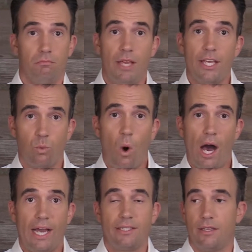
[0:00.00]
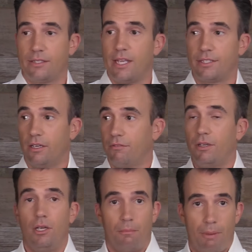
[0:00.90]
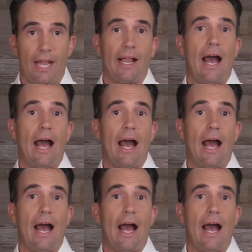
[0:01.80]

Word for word: is wise in the sense of buying a